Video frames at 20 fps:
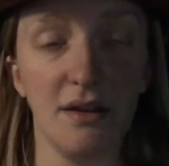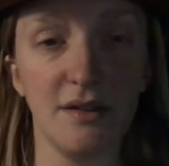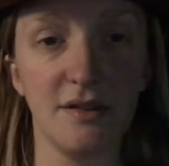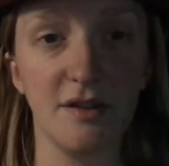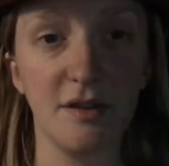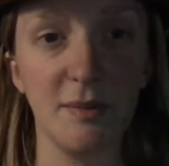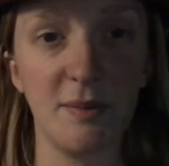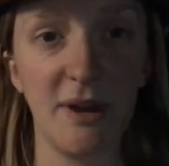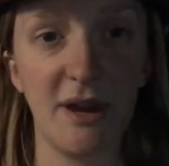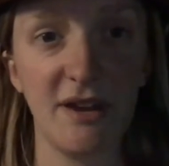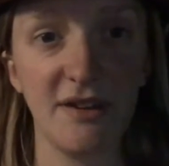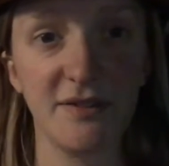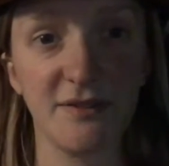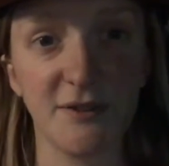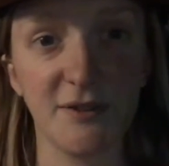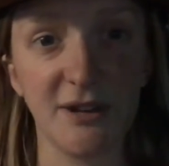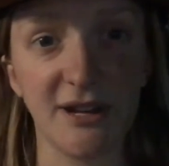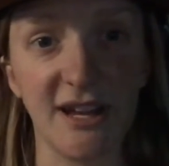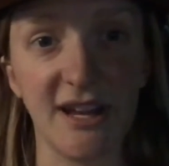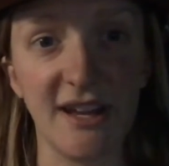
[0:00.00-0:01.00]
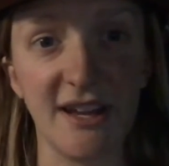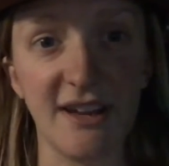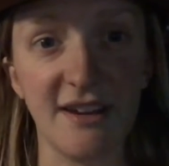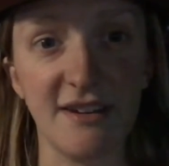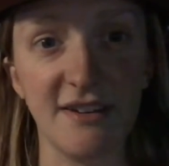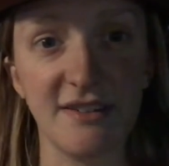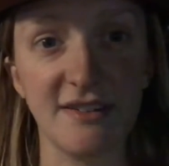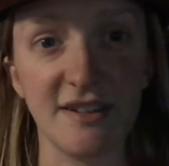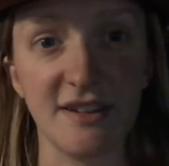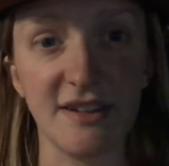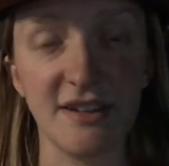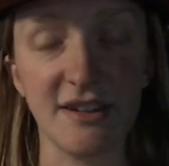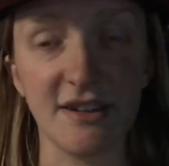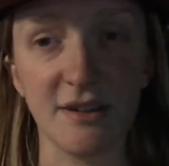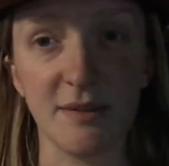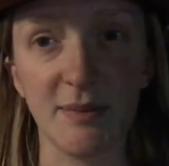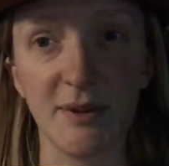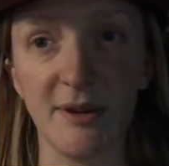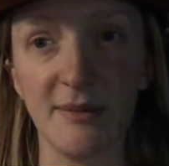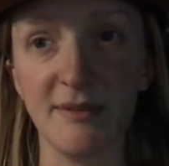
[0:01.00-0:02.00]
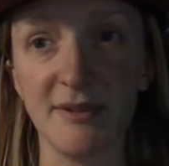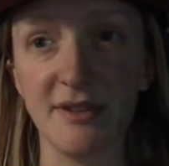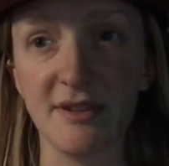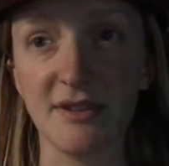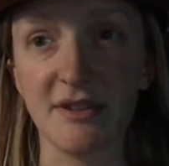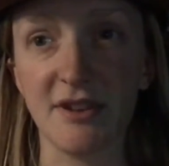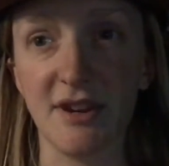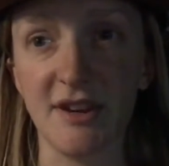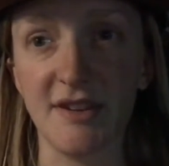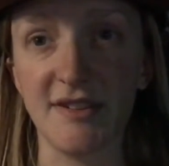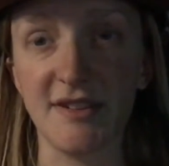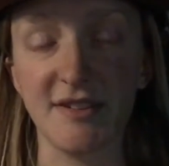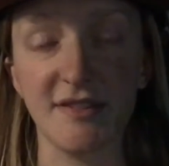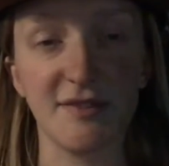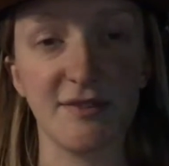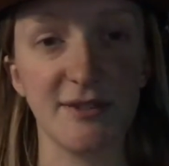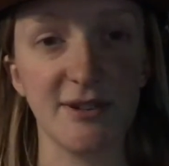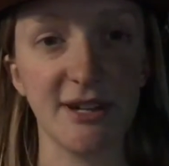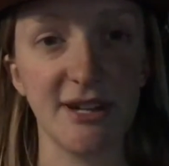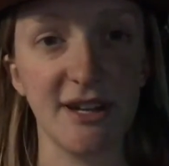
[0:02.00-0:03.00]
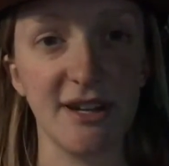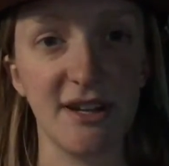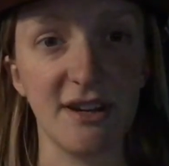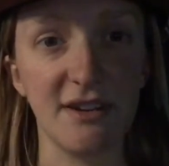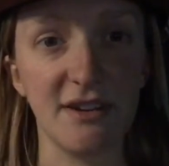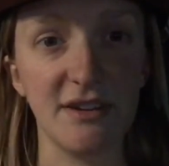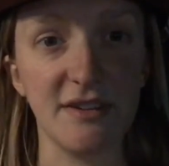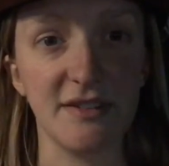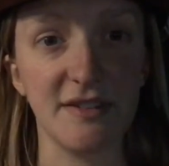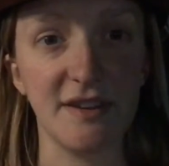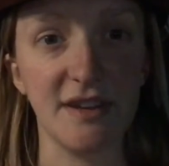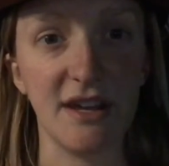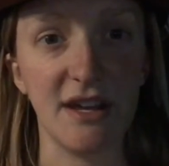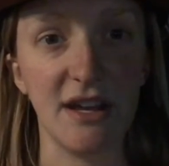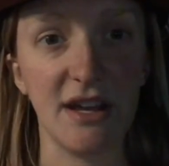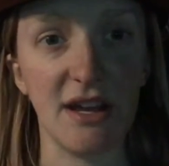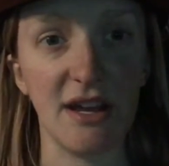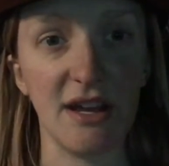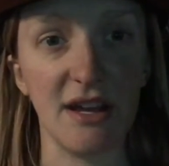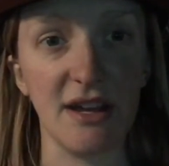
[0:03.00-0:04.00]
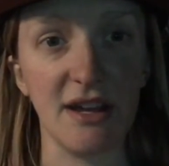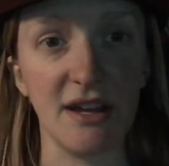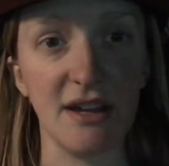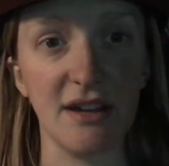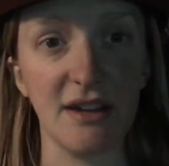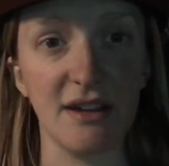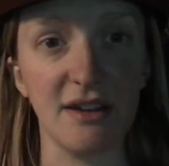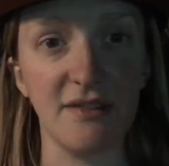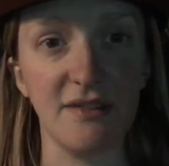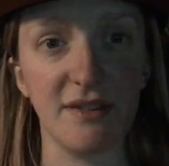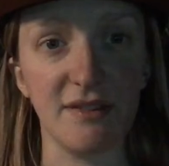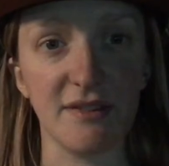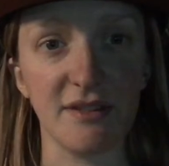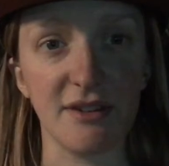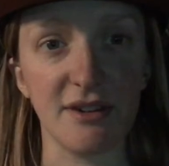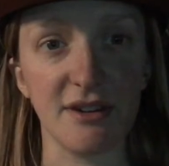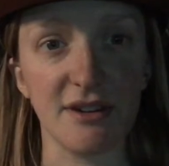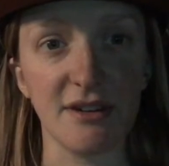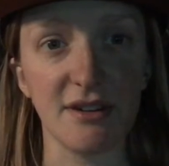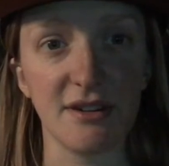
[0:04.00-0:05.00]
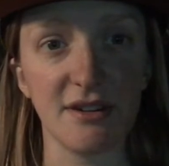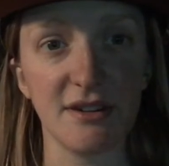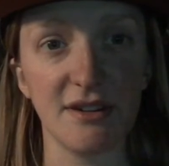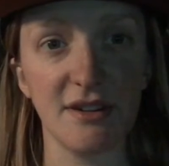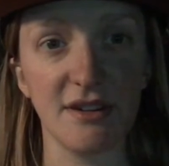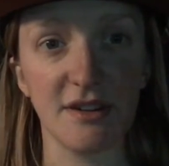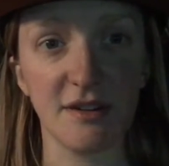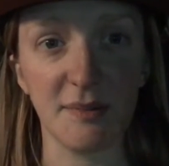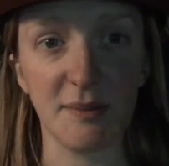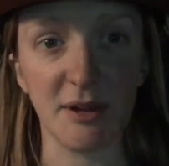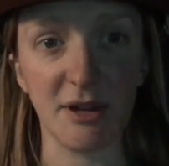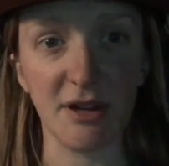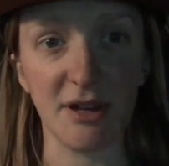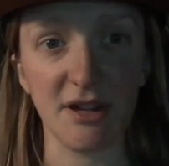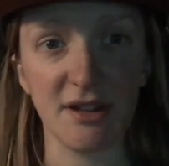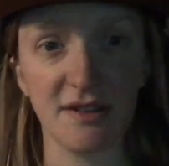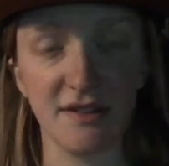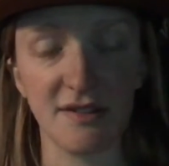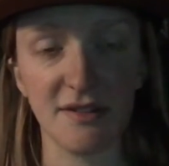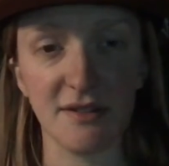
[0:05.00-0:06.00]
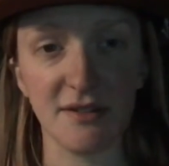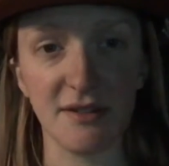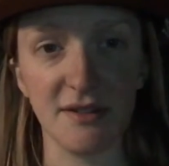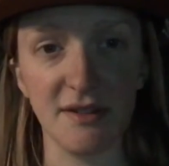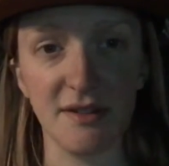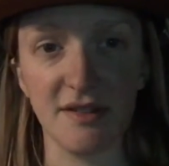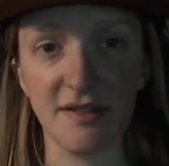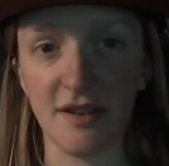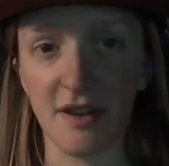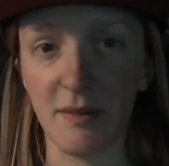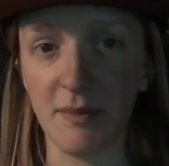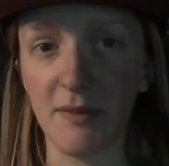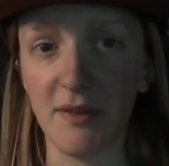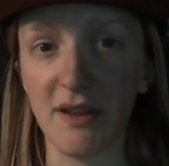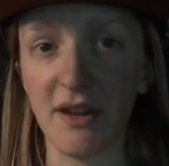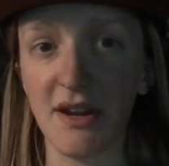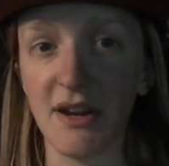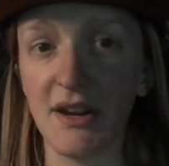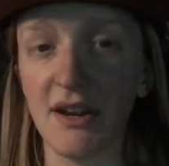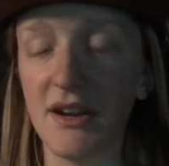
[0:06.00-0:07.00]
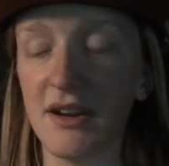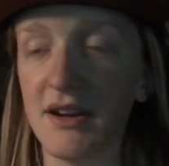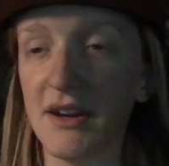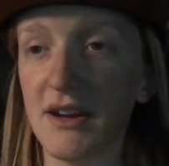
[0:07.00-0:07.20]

So the past 48 hours, I think, are probably the craziest 48 hours that I have ever experienced, or at least up there.